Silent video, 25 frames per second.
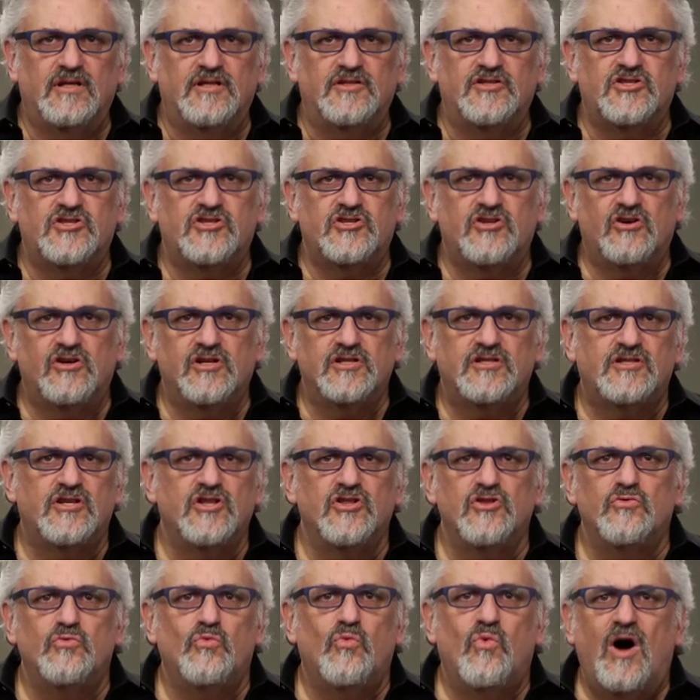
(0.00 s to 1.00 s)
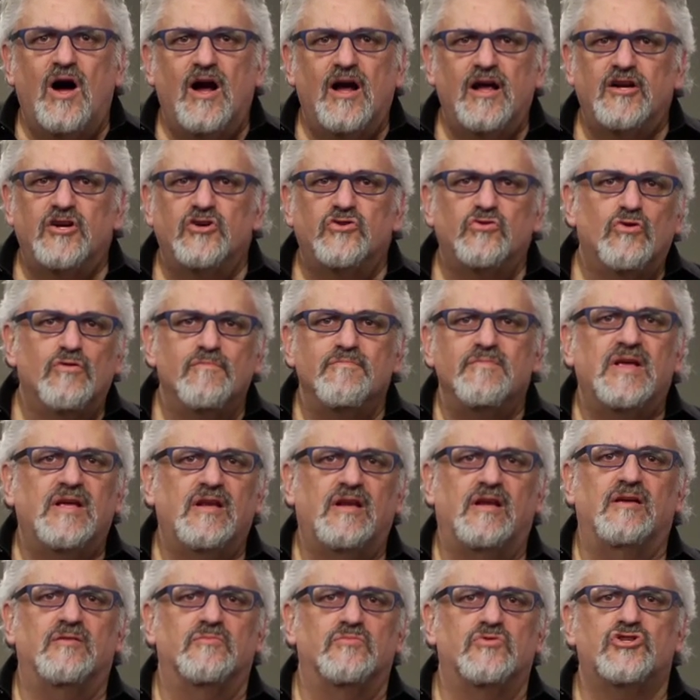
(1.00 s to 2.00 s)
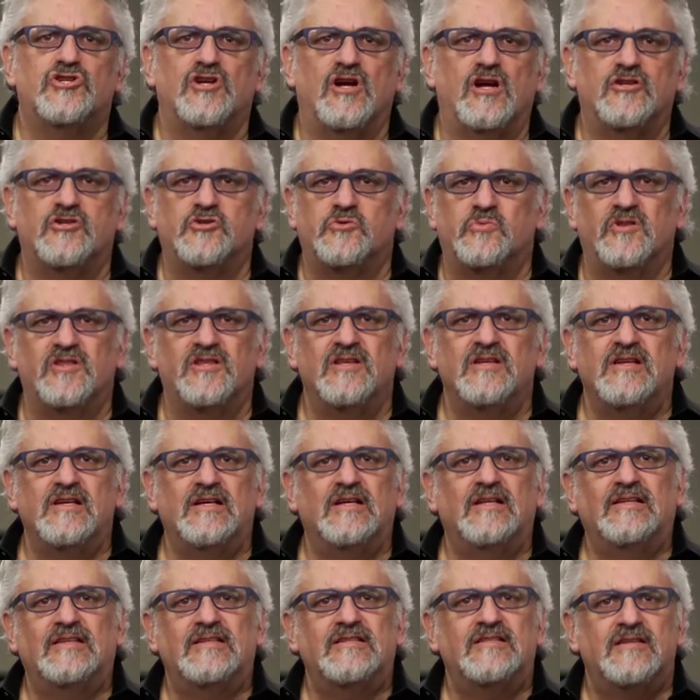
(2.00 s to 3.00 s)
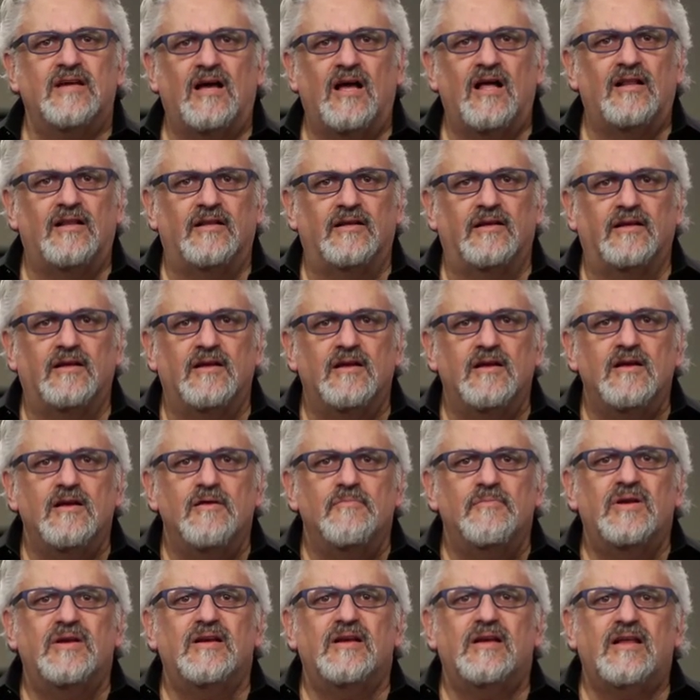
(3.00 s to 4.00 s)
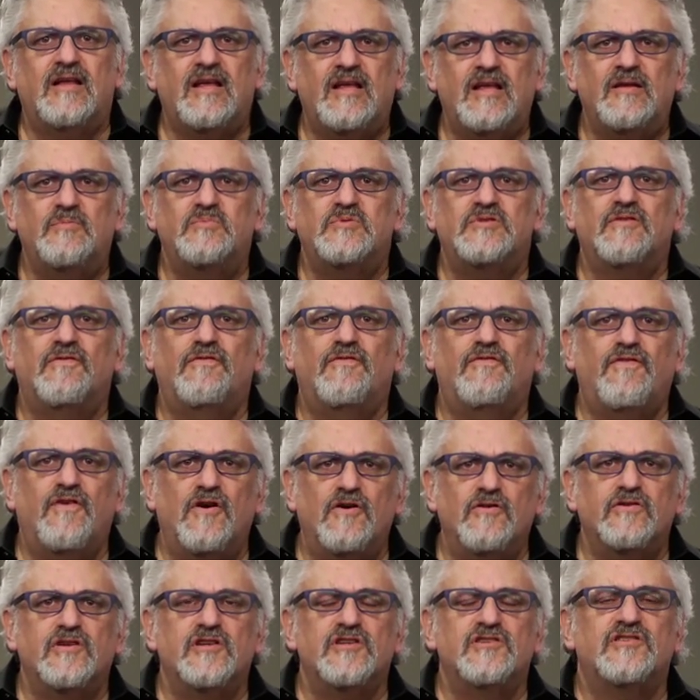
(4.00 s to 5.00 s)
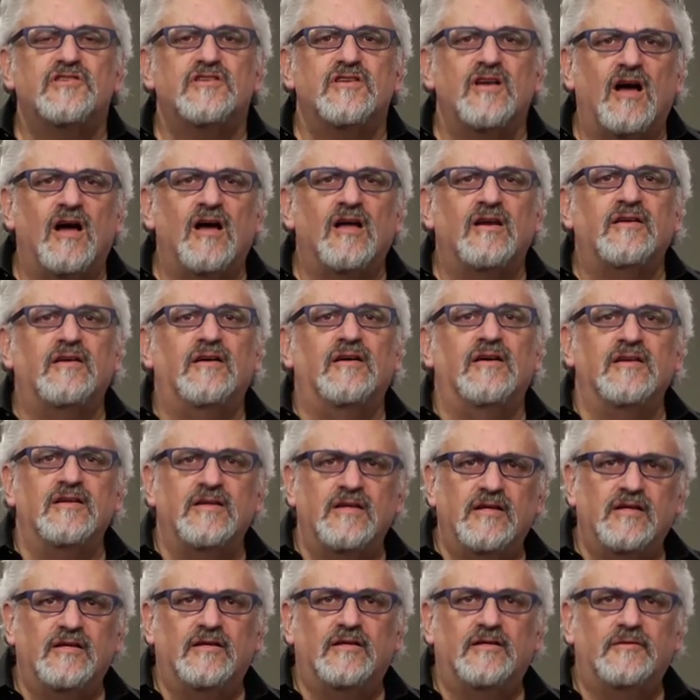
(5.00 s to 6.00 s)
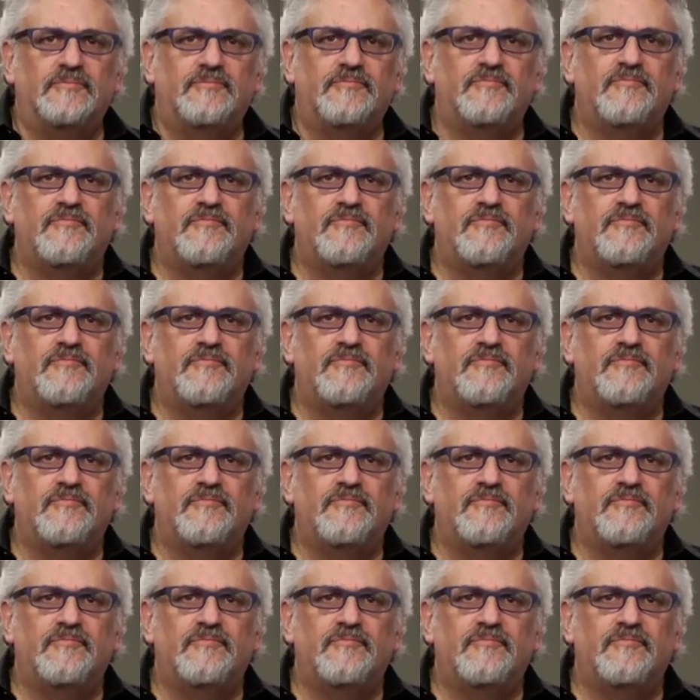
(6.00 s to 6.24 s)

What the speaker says: It starts in the wider or medium shots with Anil and Dolly, but it keeps focused on Anil.